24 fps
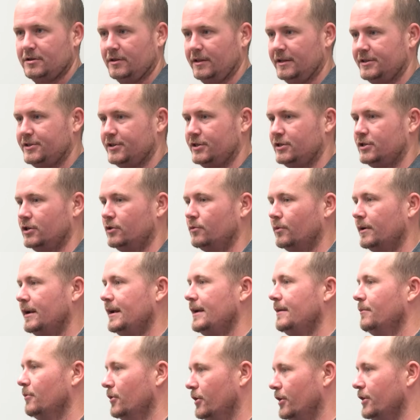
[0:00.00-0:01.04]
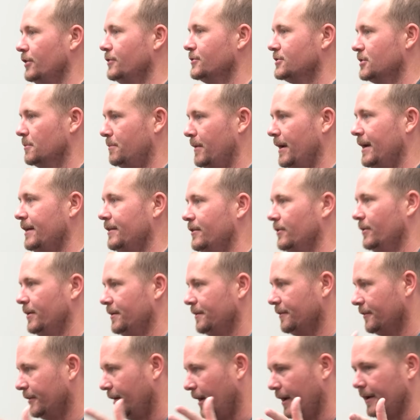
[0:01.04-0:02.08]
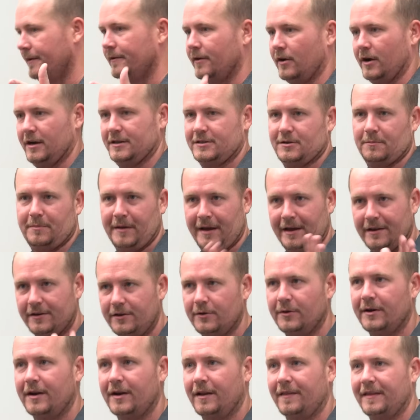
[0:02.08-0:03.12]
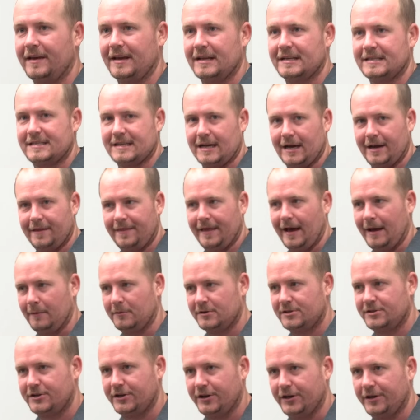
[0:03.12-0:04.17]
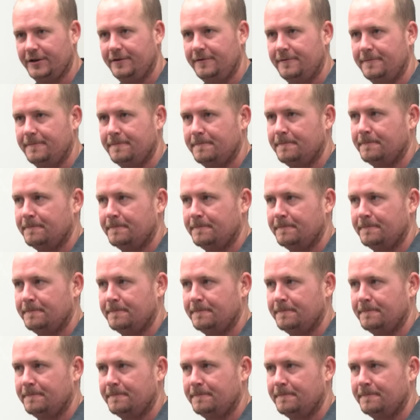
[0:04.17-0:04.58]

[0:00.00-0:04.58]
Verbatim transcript: So let's just agree we're going to use the Panduit. Okay. All right. So Panduit on the inside, that one's good.